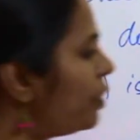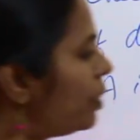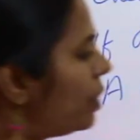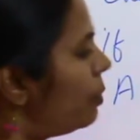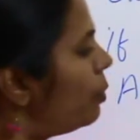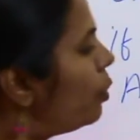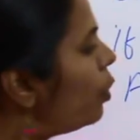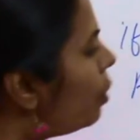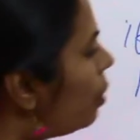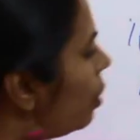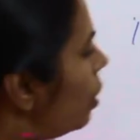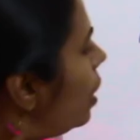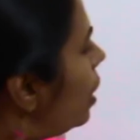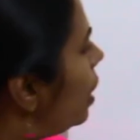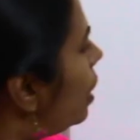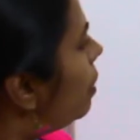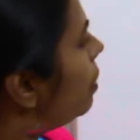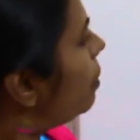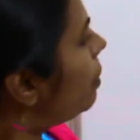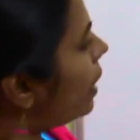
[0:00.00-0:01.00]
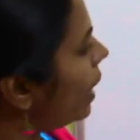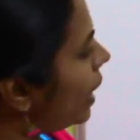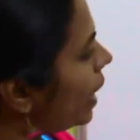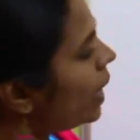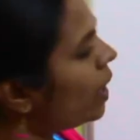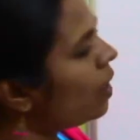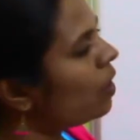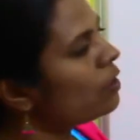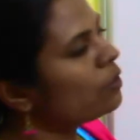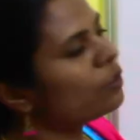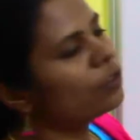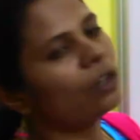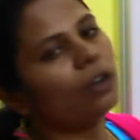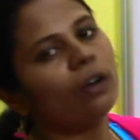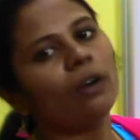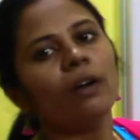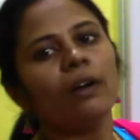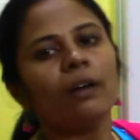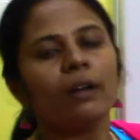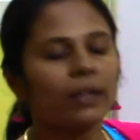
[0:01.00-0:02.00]
you remove A
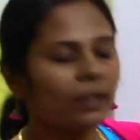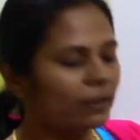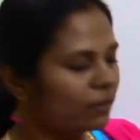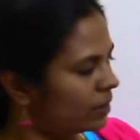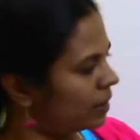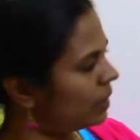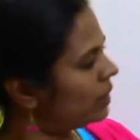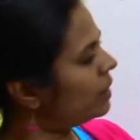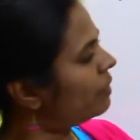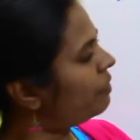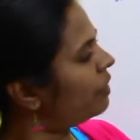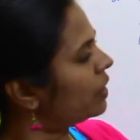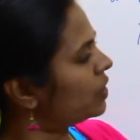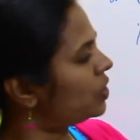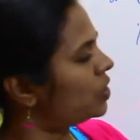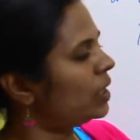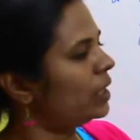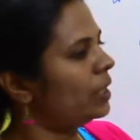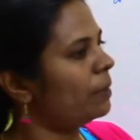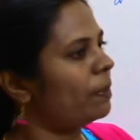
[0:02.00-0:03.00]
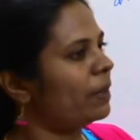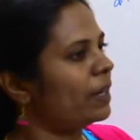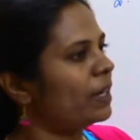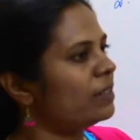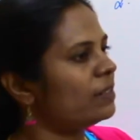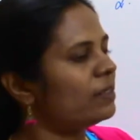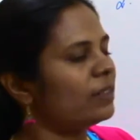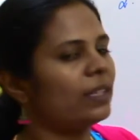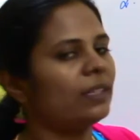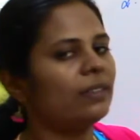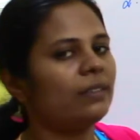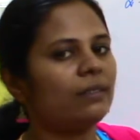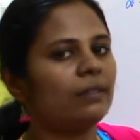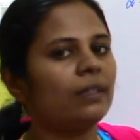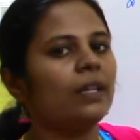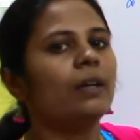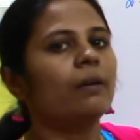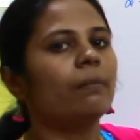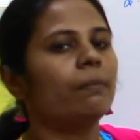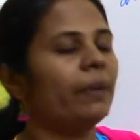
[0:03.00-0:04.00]
also, still the functional dependency is
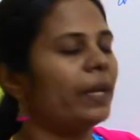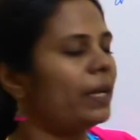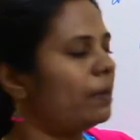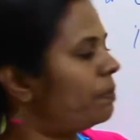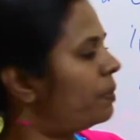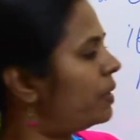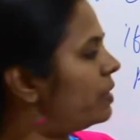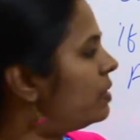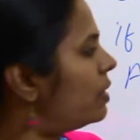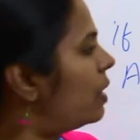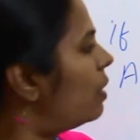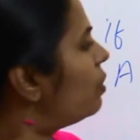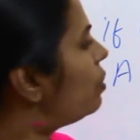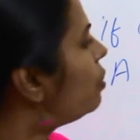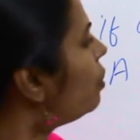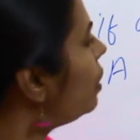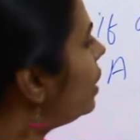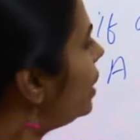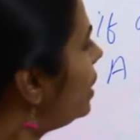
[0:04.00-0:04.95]
being preserved. So